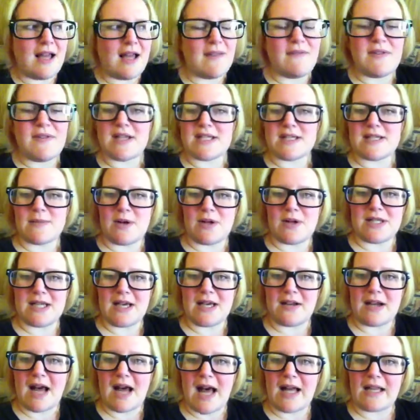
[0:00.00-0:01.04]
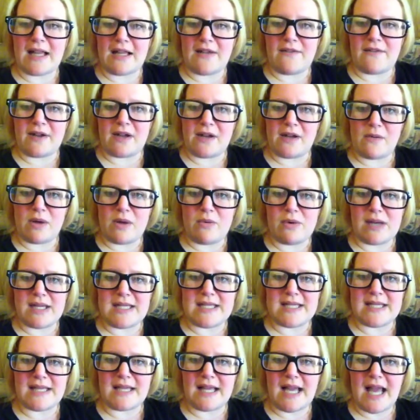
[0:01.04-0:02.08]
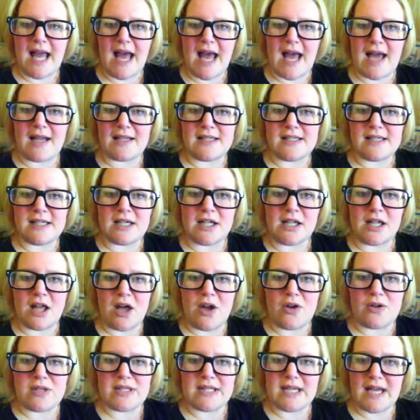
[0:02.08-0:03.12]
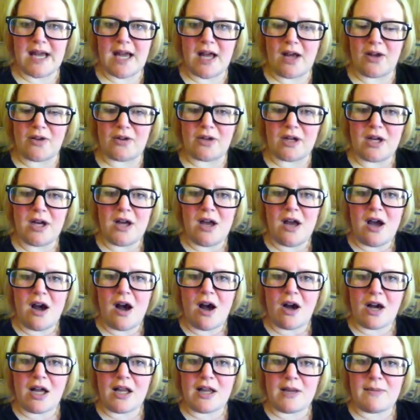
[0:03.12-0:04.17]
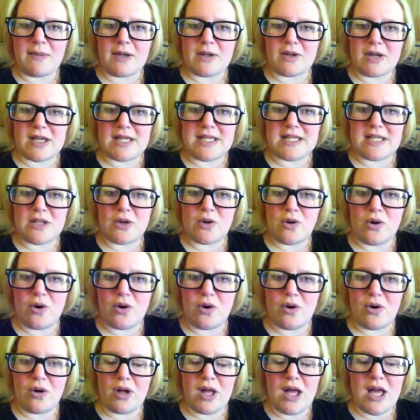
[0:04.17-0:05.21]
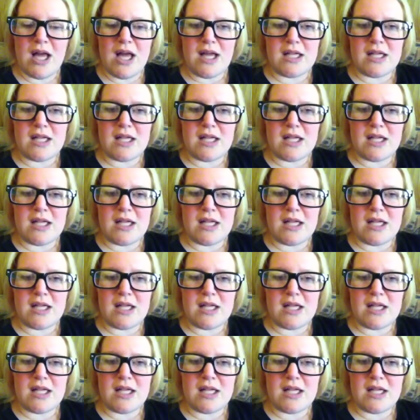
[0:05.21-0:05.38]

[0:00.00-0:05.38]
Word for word: even the small town I live in, we recently had to close down our elementary school